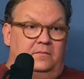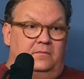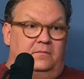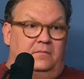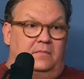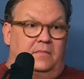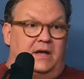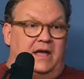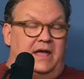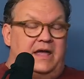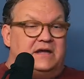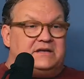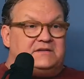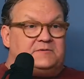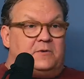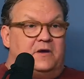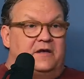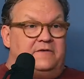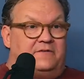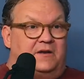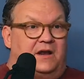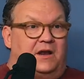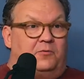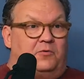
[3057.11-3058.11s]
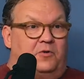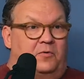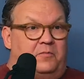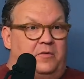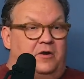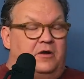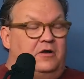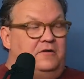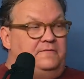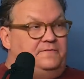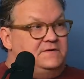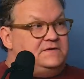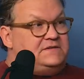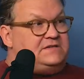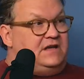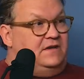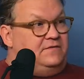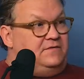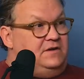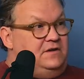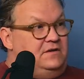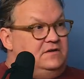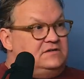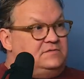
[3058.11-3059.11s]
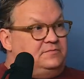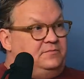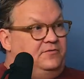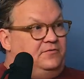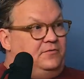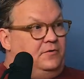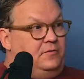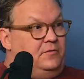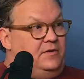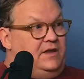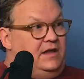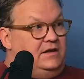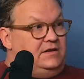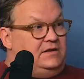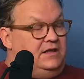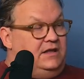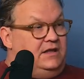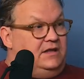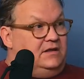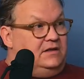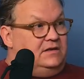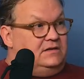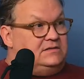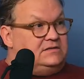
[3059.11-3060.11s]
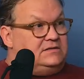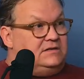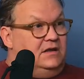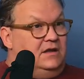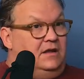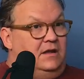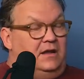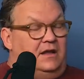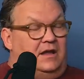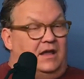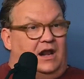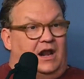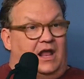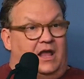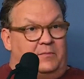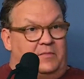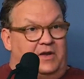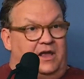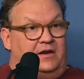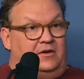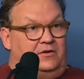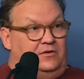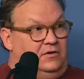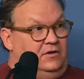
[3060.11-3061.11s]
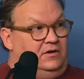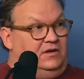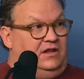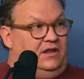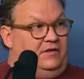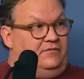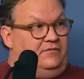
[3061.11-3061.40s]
my ex-wife and I were married for 7 years before we had kids, and I made a good